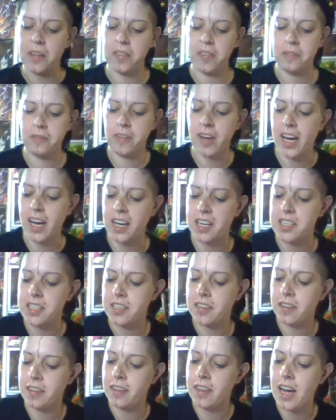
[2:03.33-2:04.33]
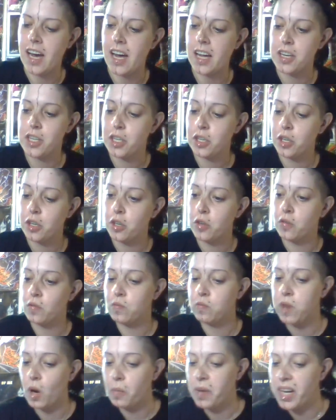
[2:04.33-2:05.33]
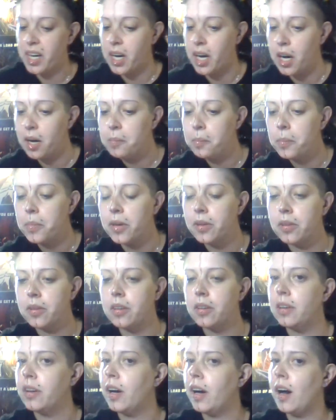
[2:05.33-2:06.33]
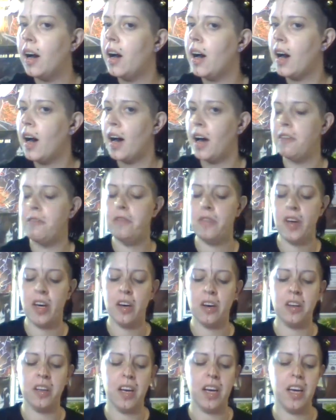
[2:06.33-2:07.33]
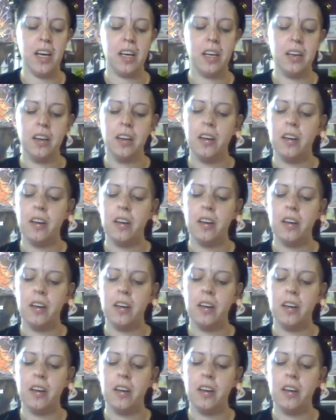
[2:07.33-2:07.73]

the fact that growing up, I feel like